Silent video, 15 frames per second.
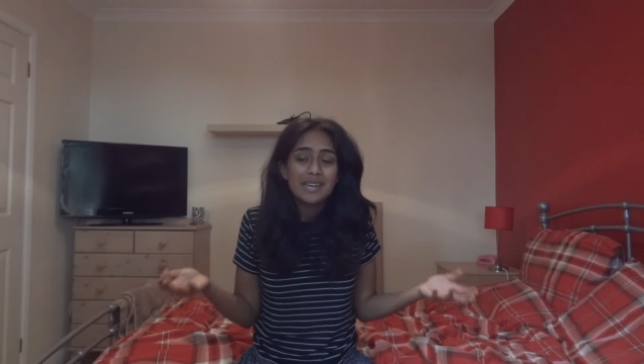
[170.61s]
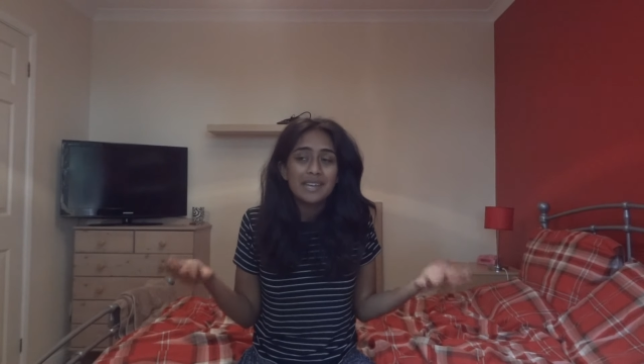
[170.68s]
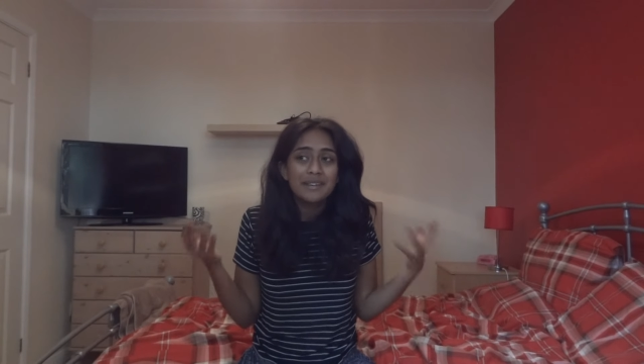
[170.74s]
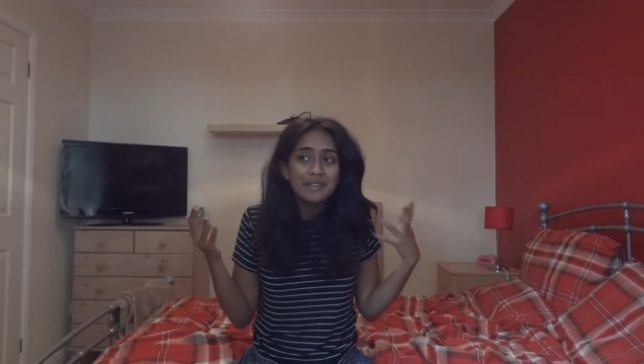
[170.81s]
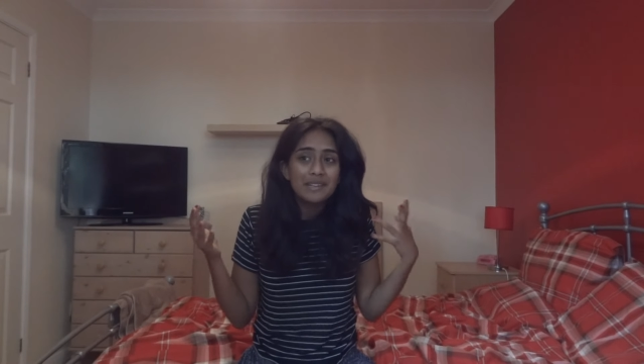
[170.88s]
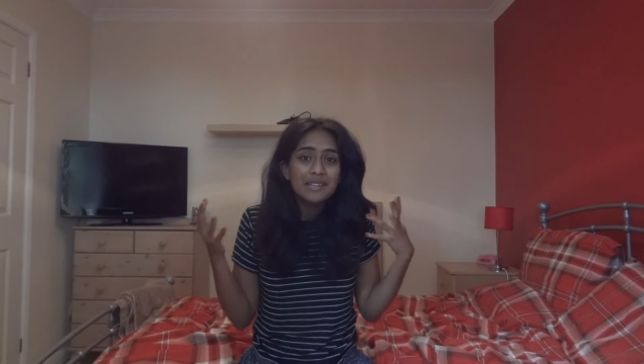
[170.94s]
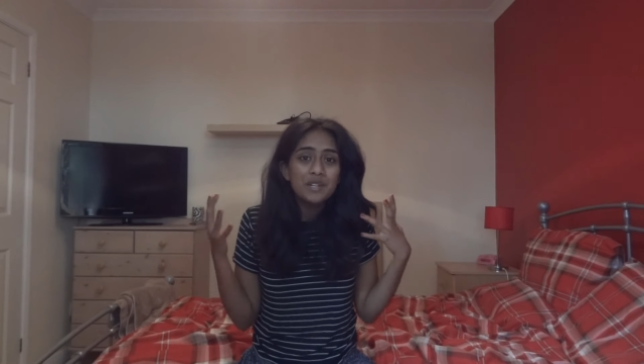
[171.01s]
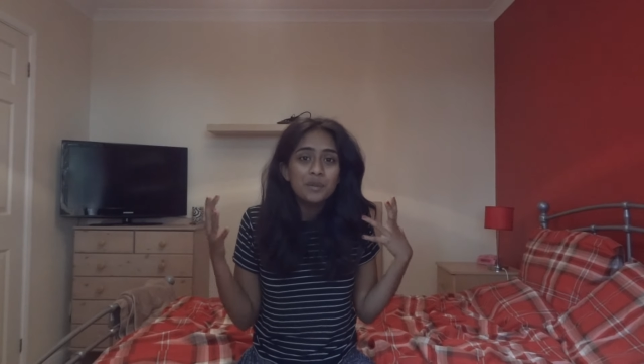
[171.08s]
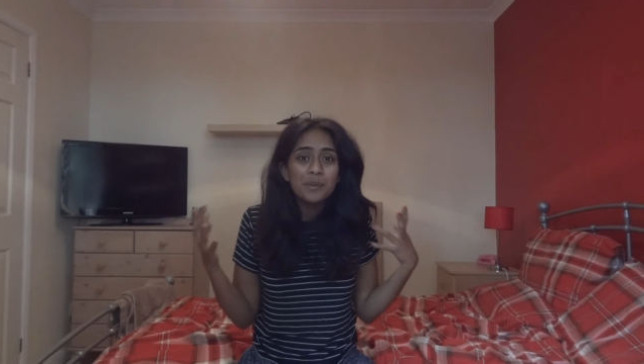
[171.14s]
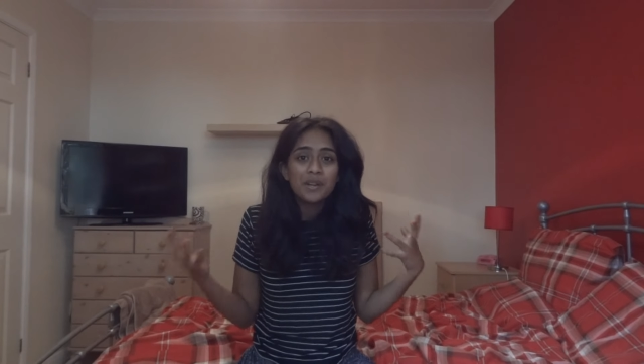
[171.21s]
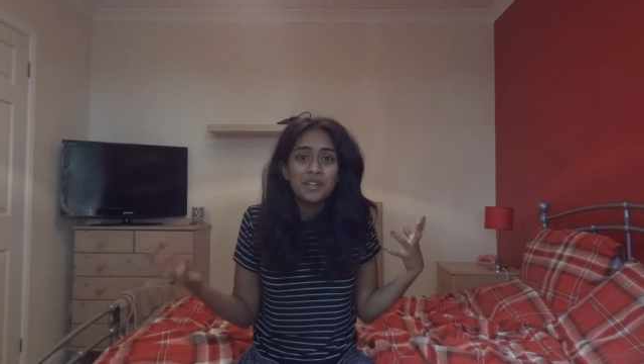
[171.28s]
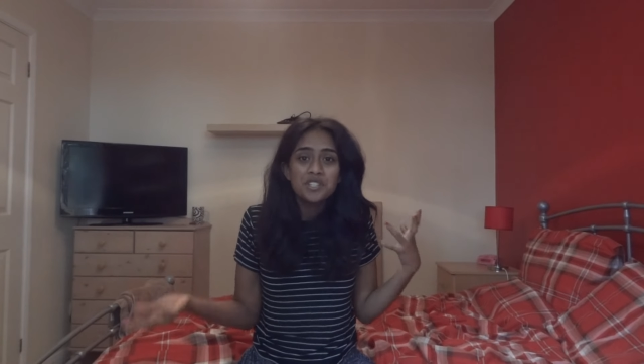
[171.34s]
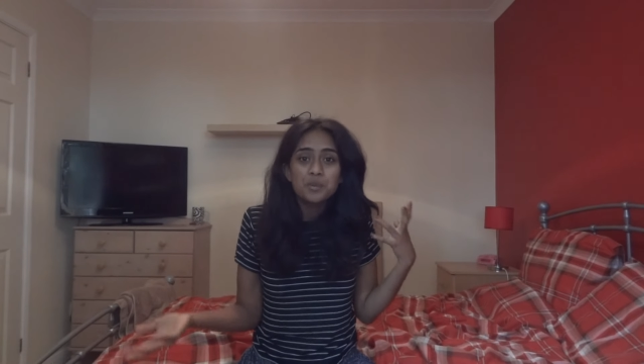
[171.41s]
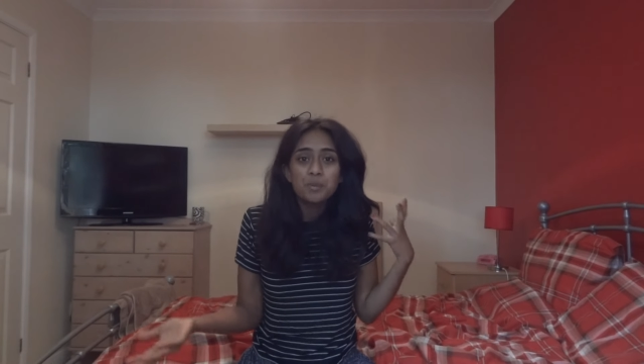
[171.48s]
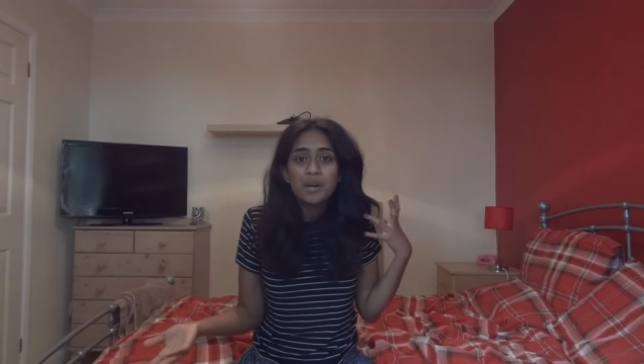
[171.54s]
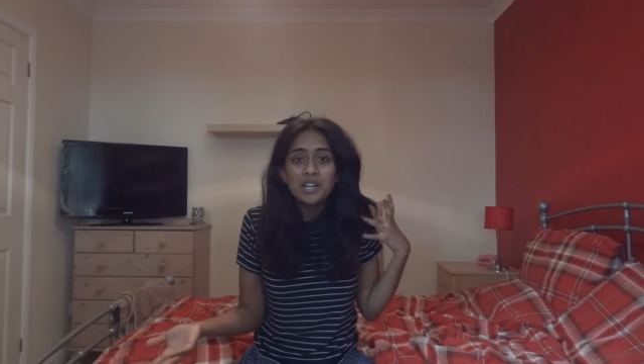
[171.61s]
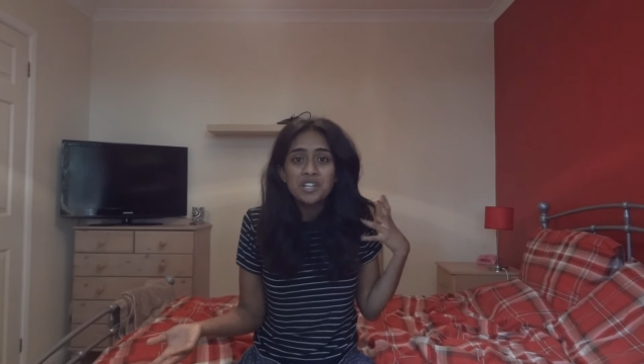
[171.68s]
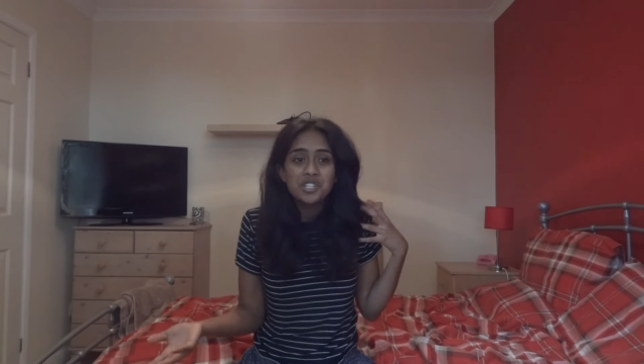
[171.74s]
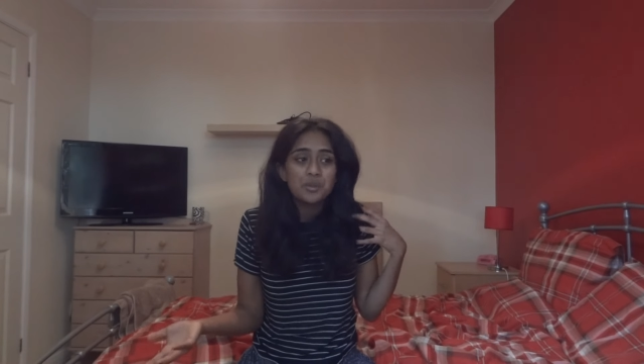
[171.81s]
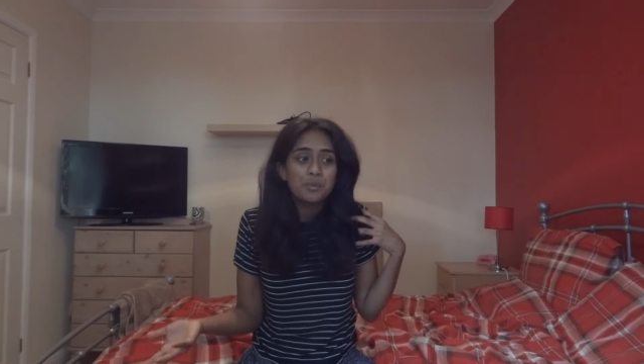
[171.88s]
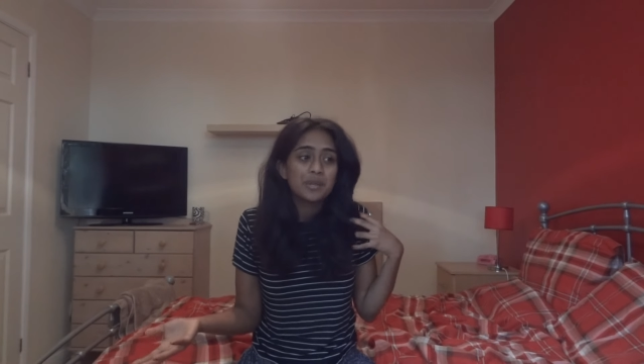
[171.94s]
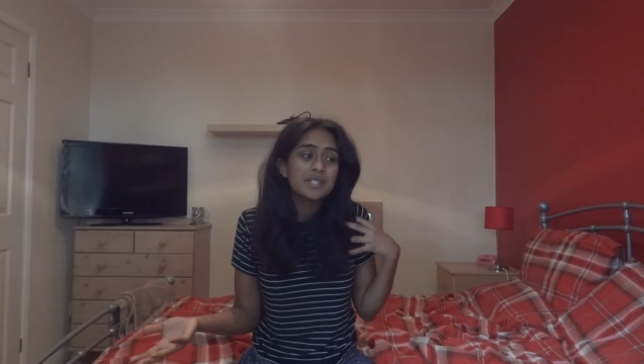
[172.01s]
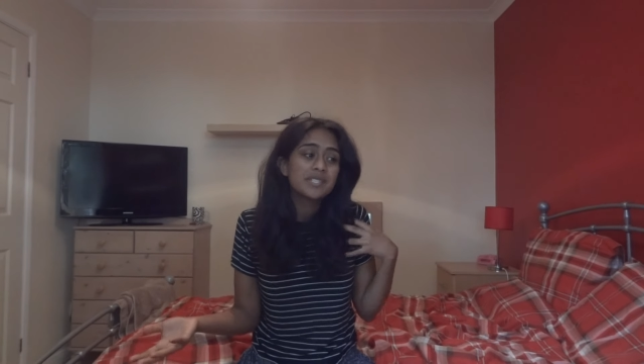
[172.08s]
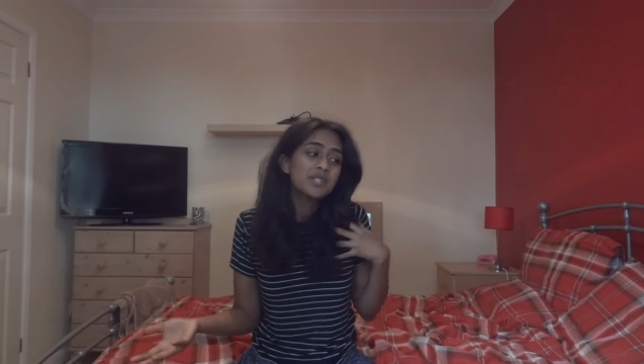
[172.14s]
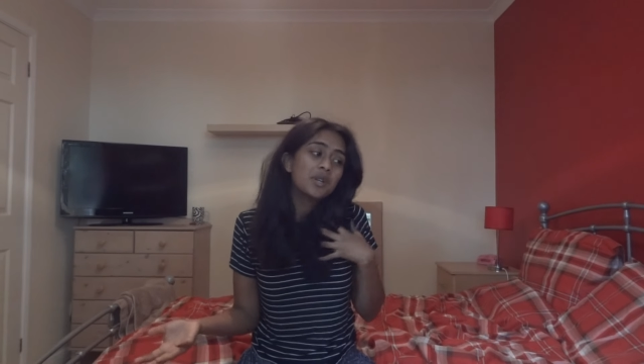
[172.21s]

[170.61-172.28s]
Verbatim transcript: and a little bit under pressure because,